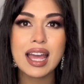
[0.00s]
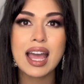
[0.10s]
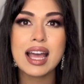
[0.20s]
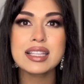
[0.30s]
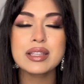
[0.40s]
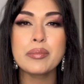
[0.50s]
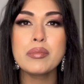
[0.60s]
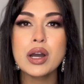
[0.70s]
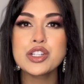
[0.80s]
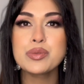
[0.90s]
has
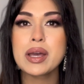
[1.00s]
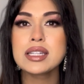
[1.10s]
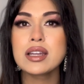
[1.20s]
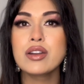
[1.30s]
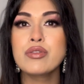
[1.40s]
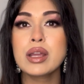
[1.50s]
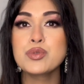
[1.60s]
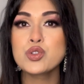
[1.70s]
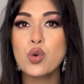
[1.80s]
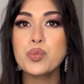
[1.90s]
much better
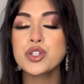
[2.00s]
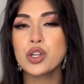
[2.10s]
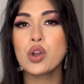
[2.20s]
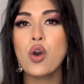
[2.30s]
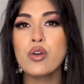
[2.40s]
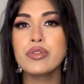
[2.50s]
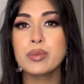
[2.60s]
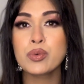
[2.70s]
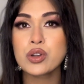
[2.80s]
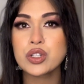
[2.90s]
reabsorption of the
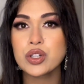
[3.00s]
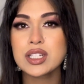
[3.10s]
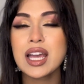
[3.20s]
product